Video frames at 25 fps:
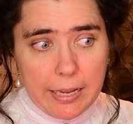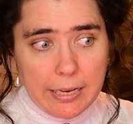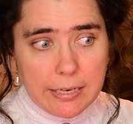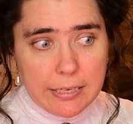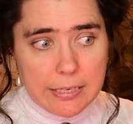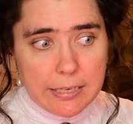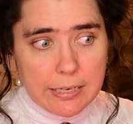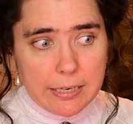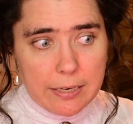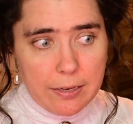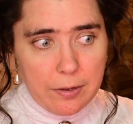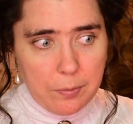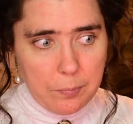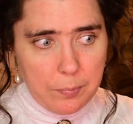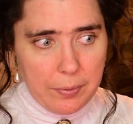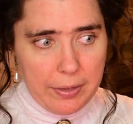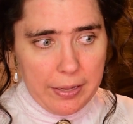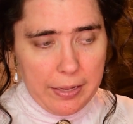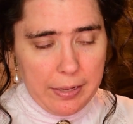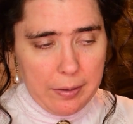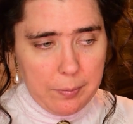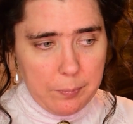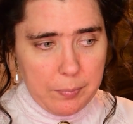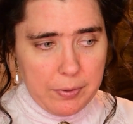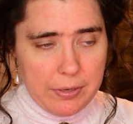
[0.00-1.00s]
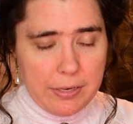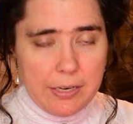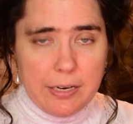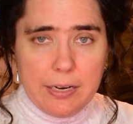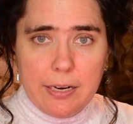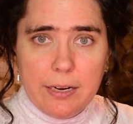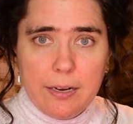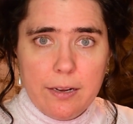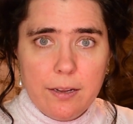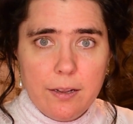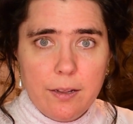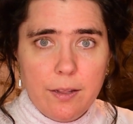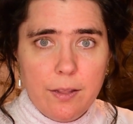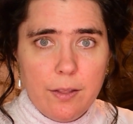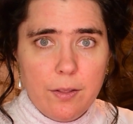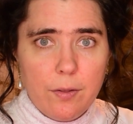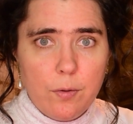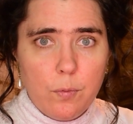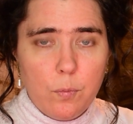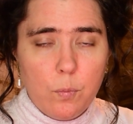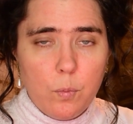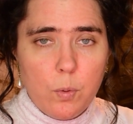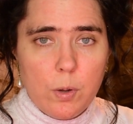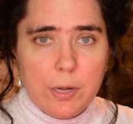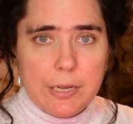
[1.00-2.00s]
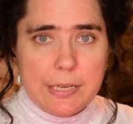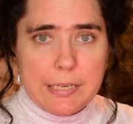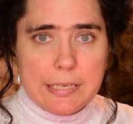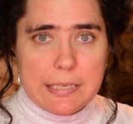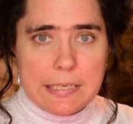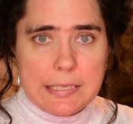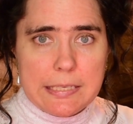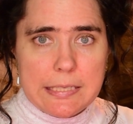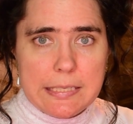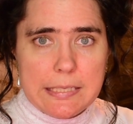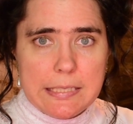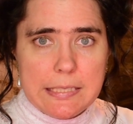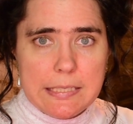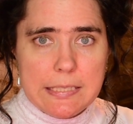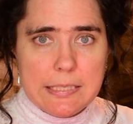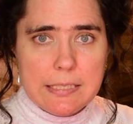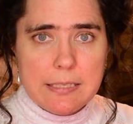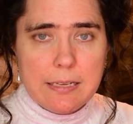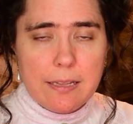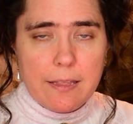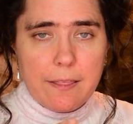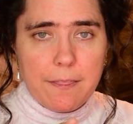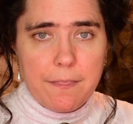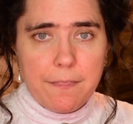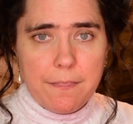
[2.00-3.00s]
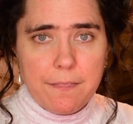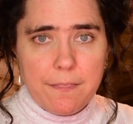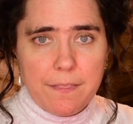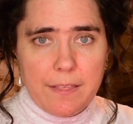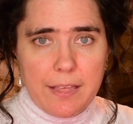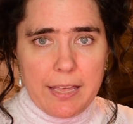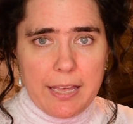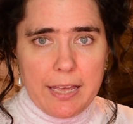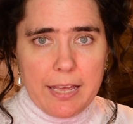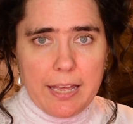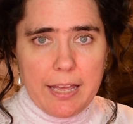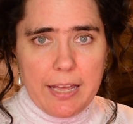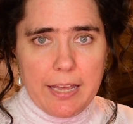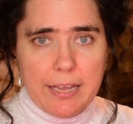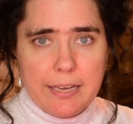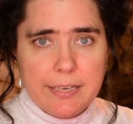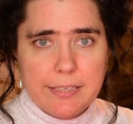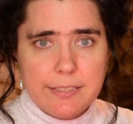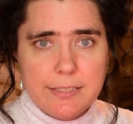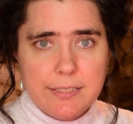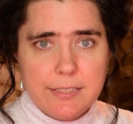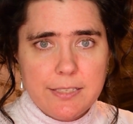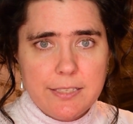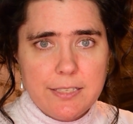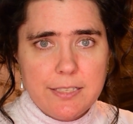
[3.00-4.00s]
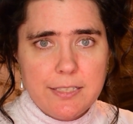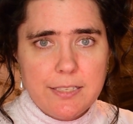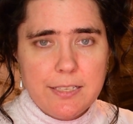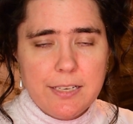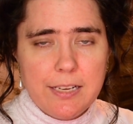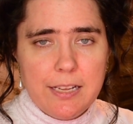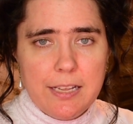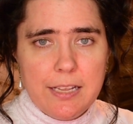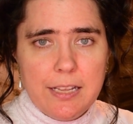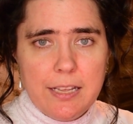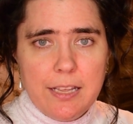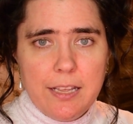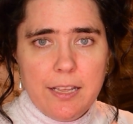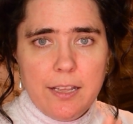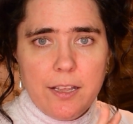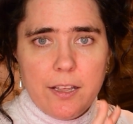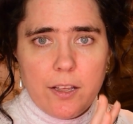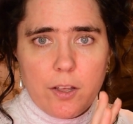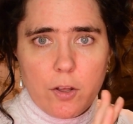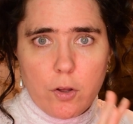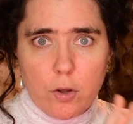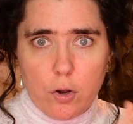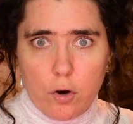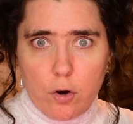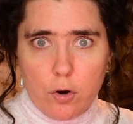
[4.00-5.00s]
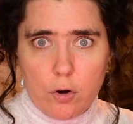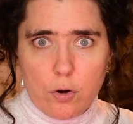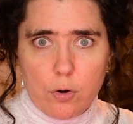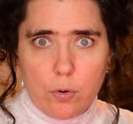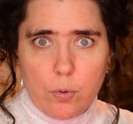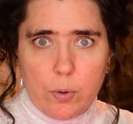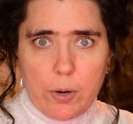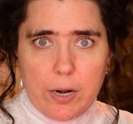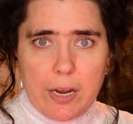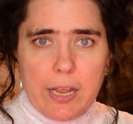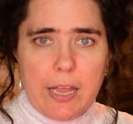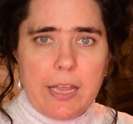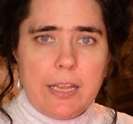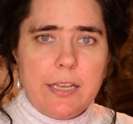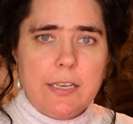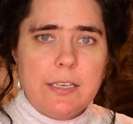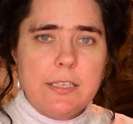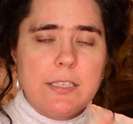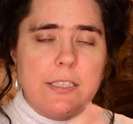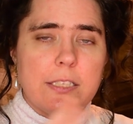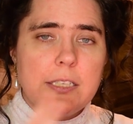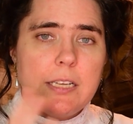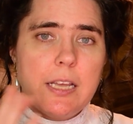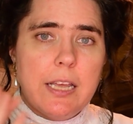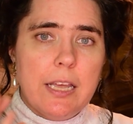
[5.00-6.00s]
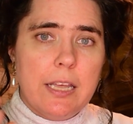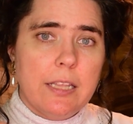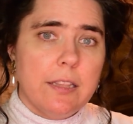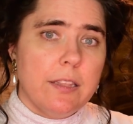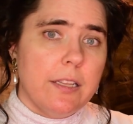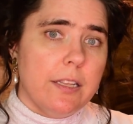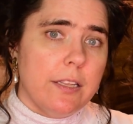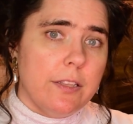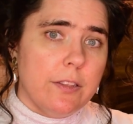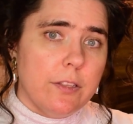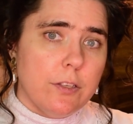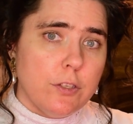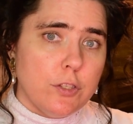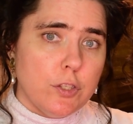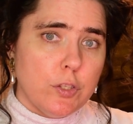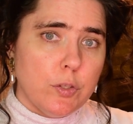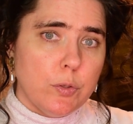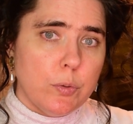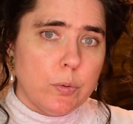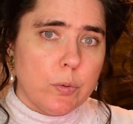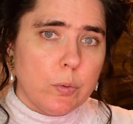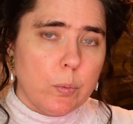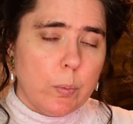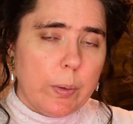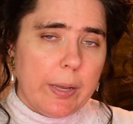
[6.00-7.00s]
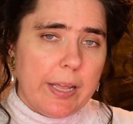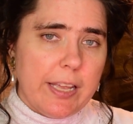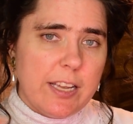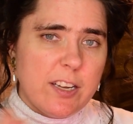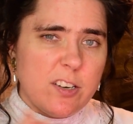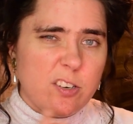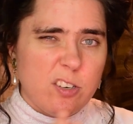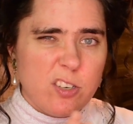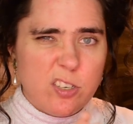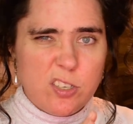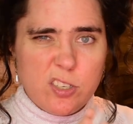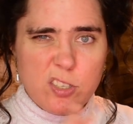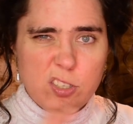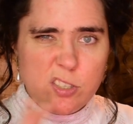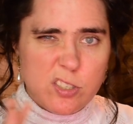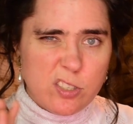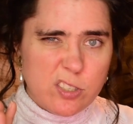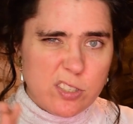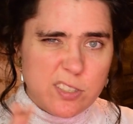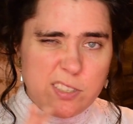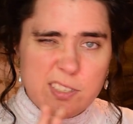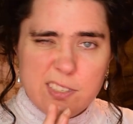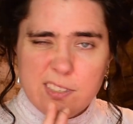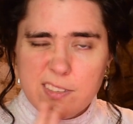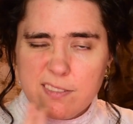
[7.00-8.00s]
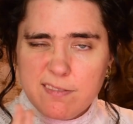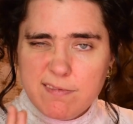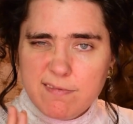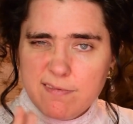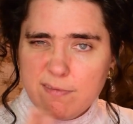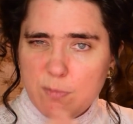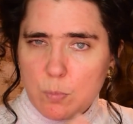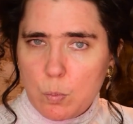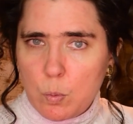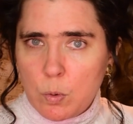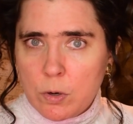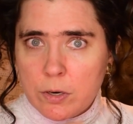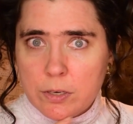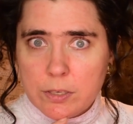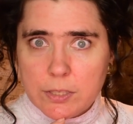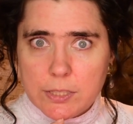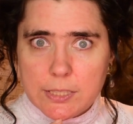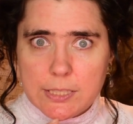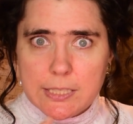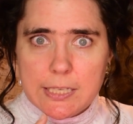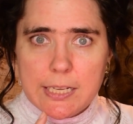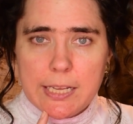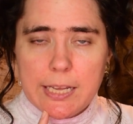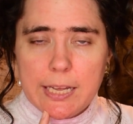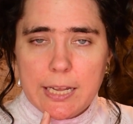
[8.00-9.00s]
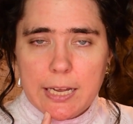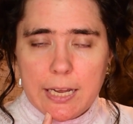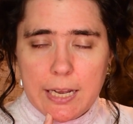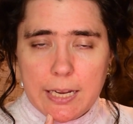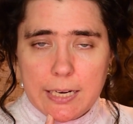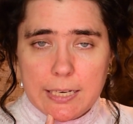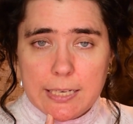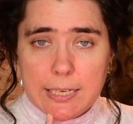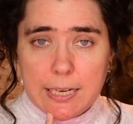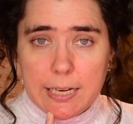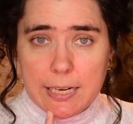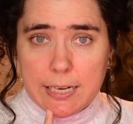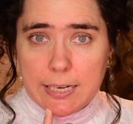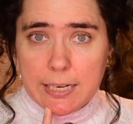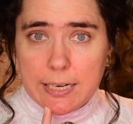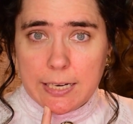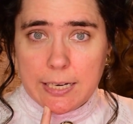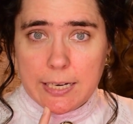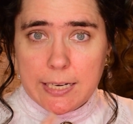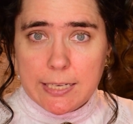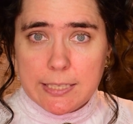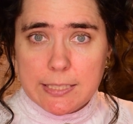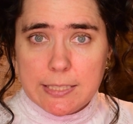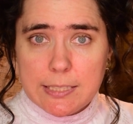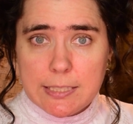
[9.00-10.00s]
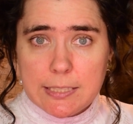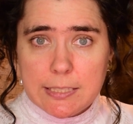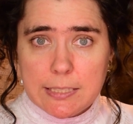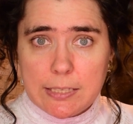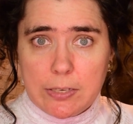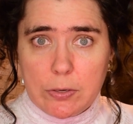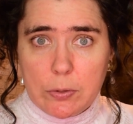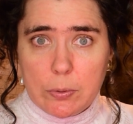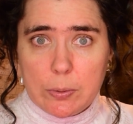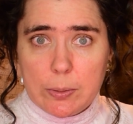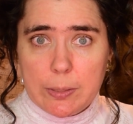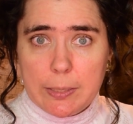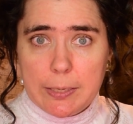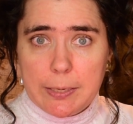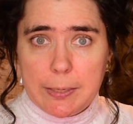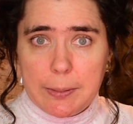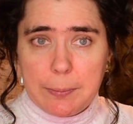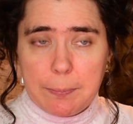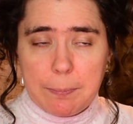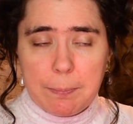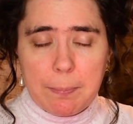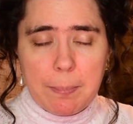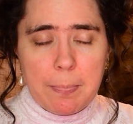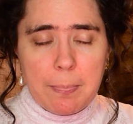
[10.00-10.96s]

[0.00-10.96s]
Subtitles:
ended up happening was that Carteret and then the two Quakers weren't seeing eye to eye necessarily.